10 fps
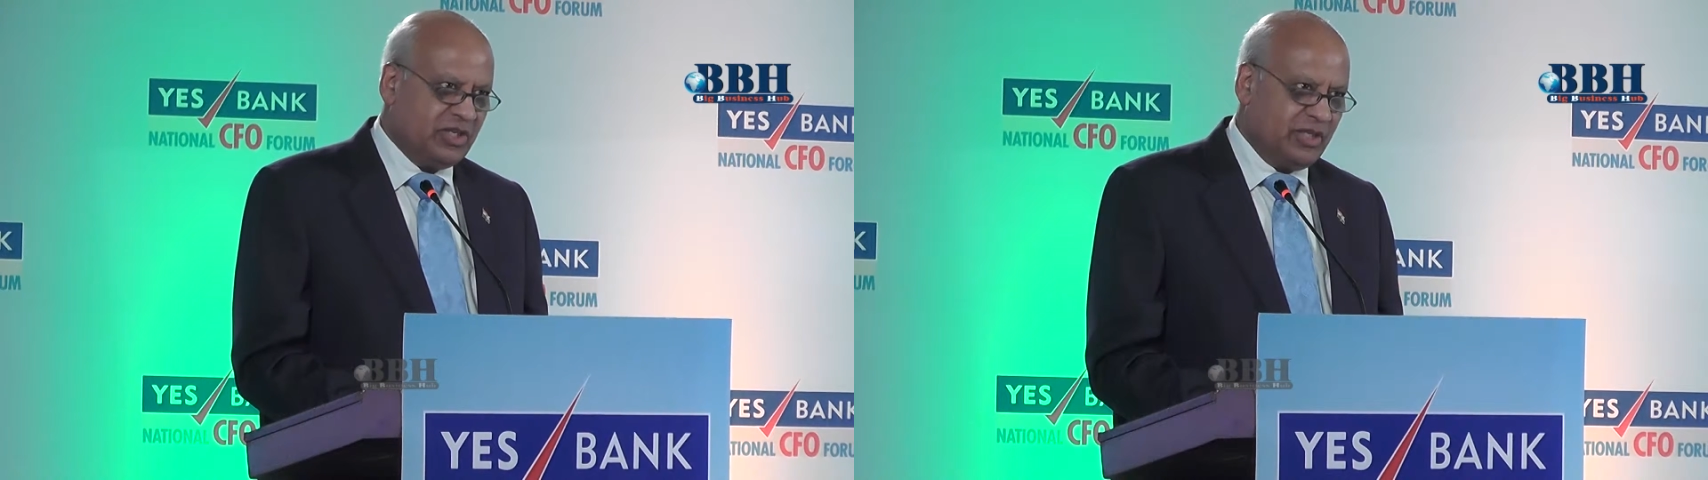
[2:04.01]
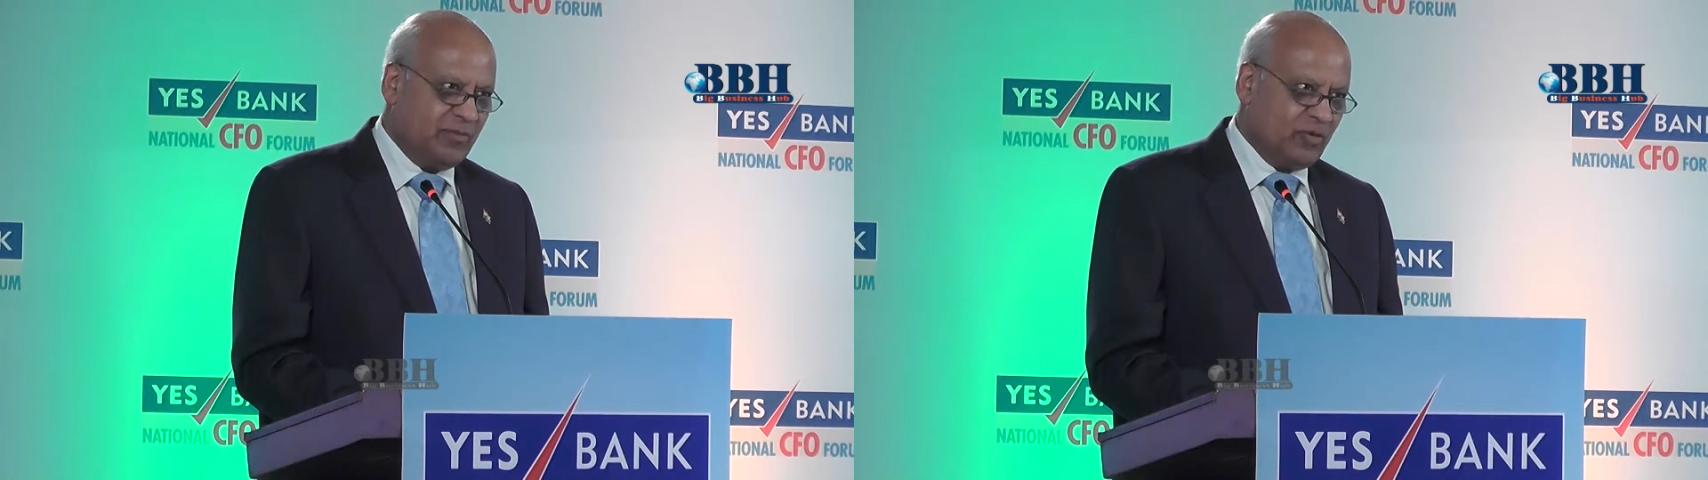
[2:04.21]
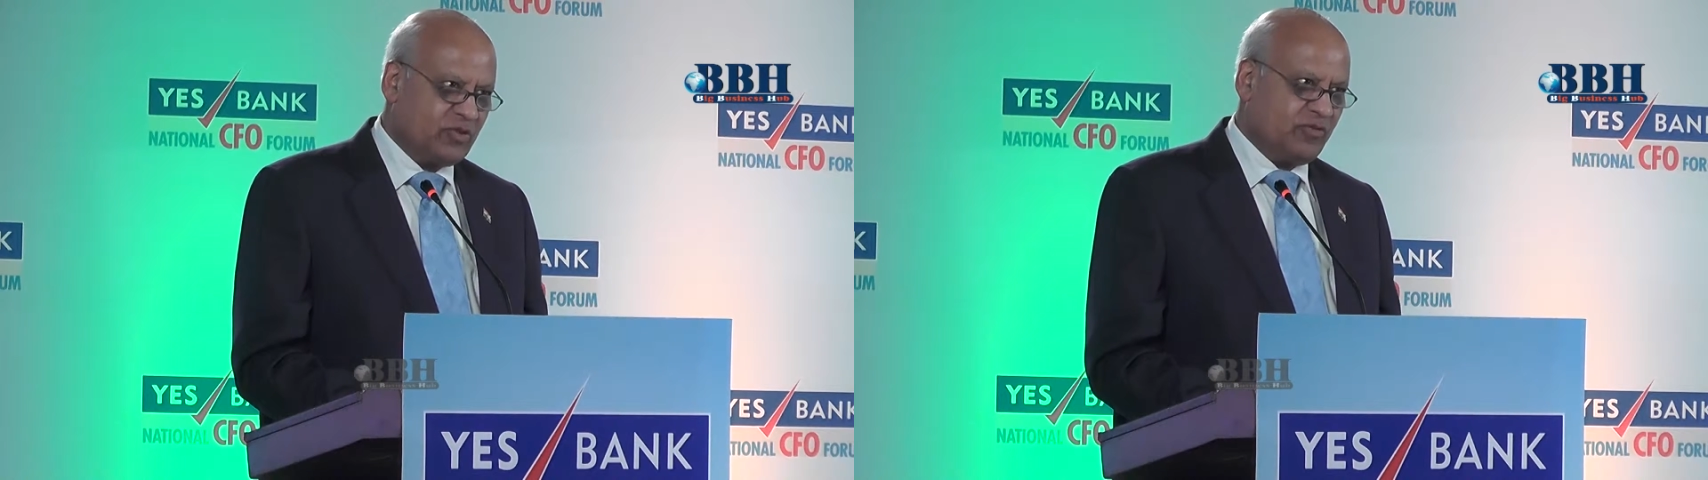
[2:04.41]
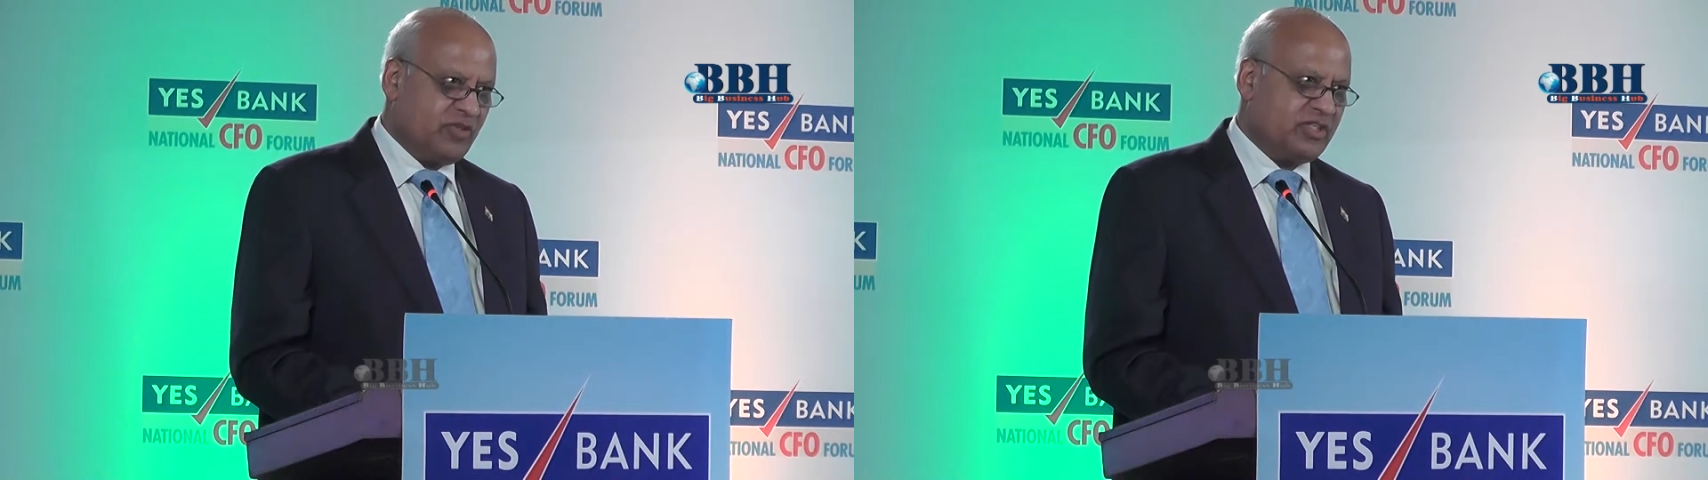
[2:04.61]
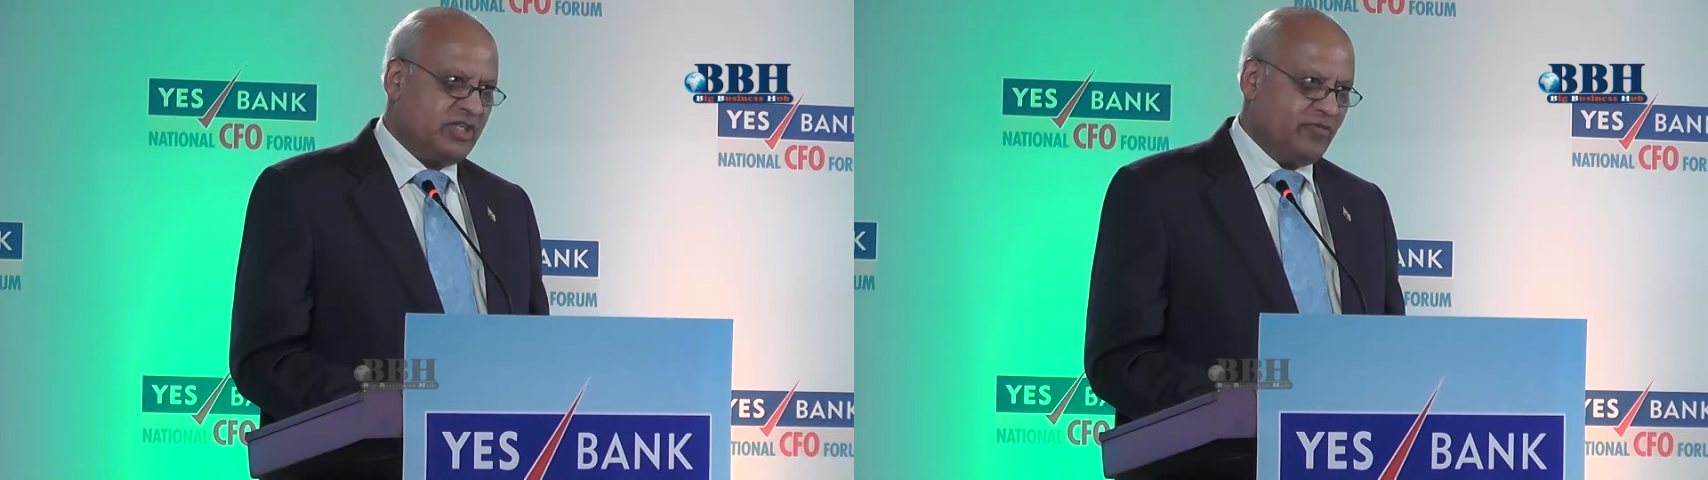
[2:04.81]
The most of the
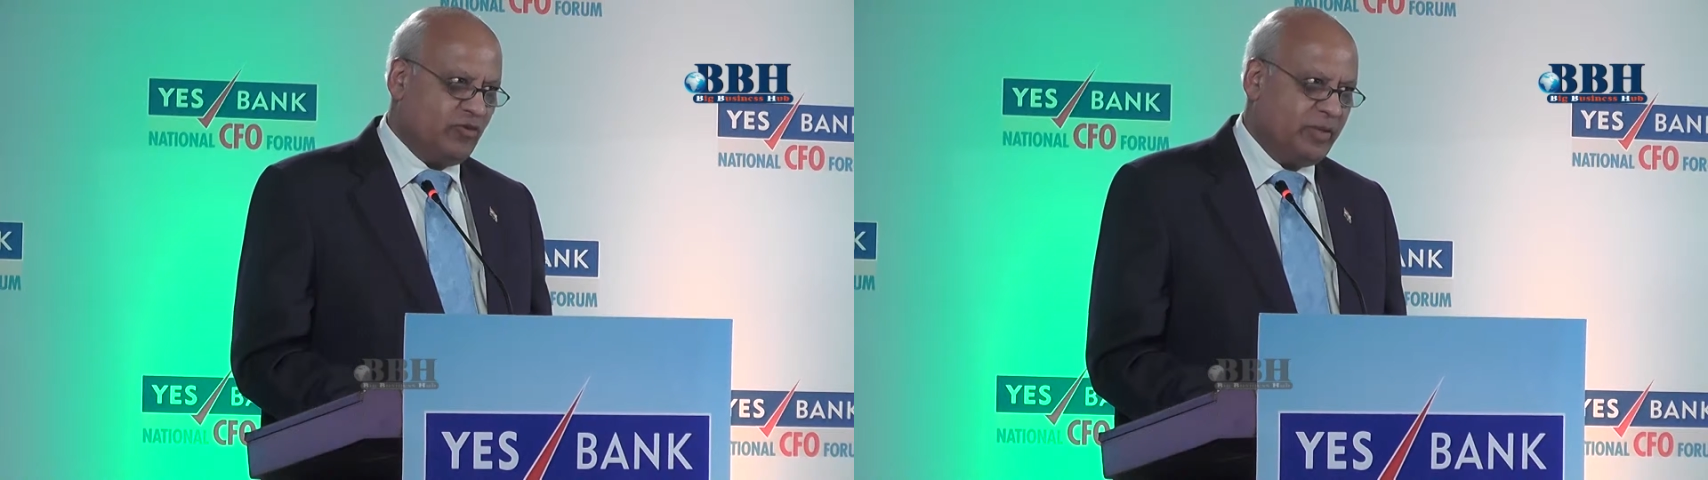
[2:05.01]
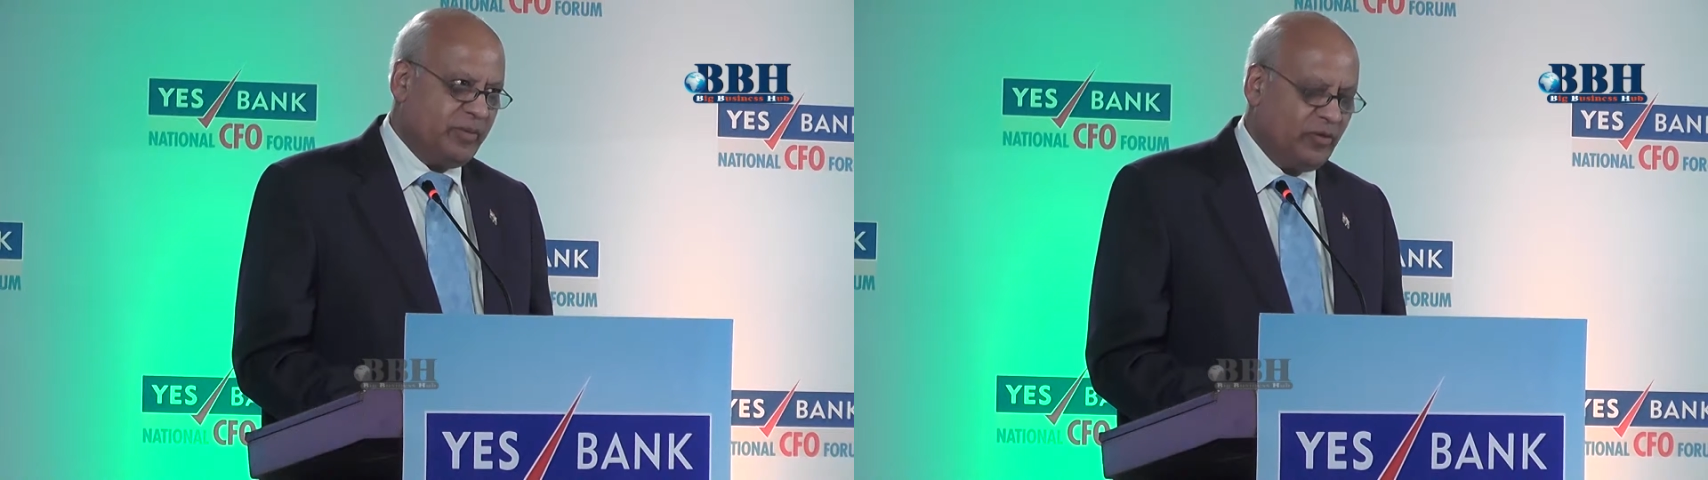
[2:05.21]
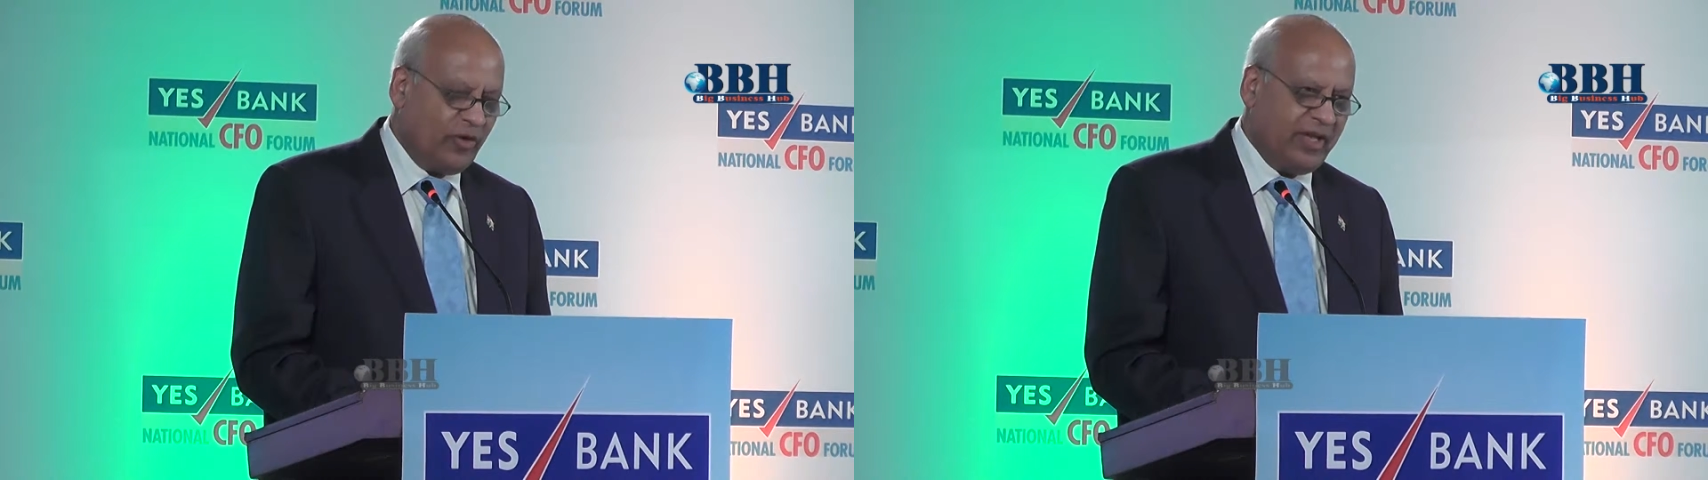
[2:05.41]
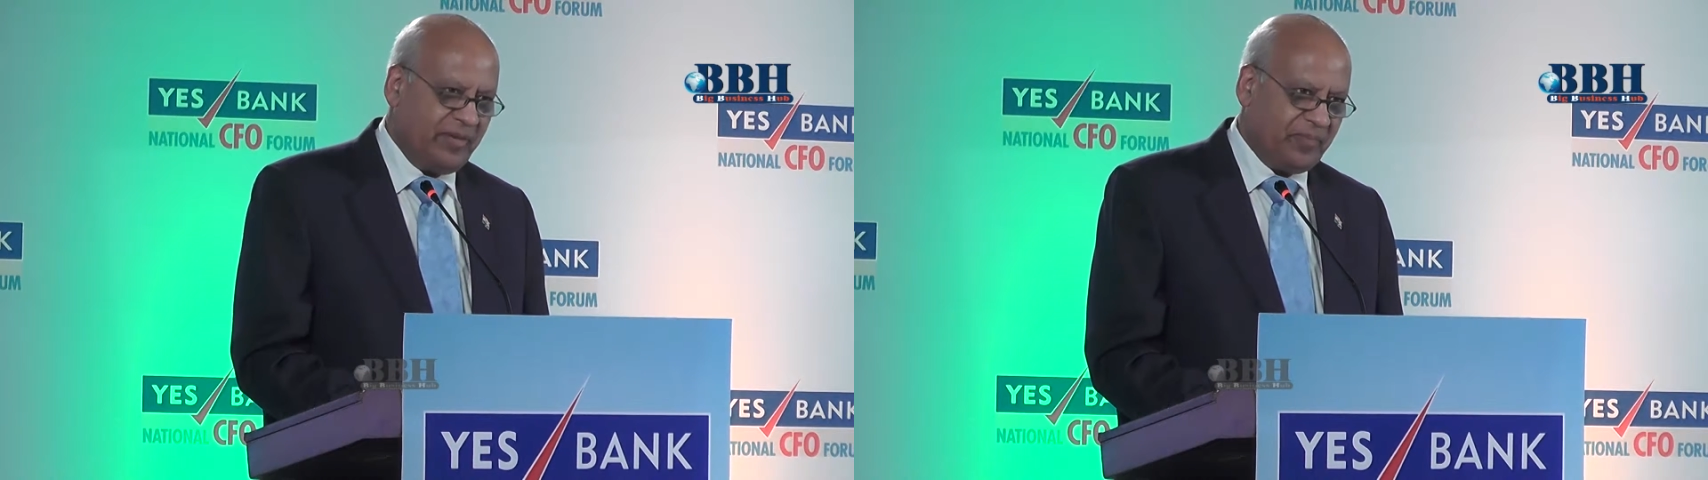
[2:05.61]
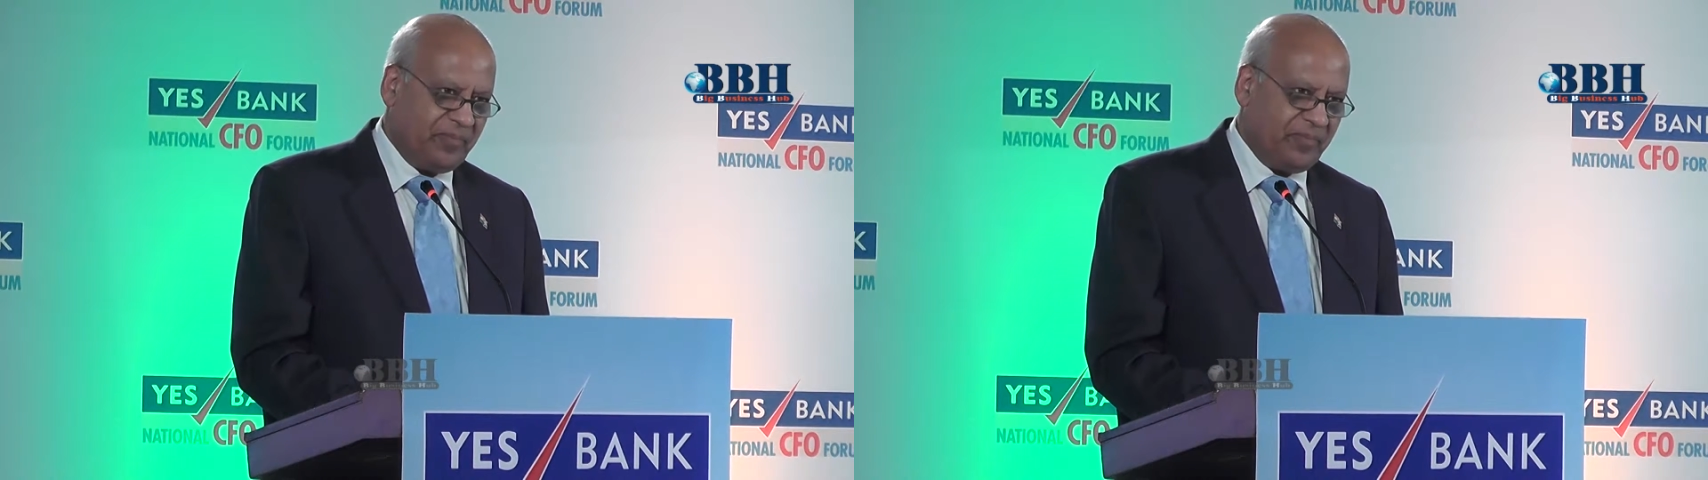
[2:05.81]
CFO may be knowing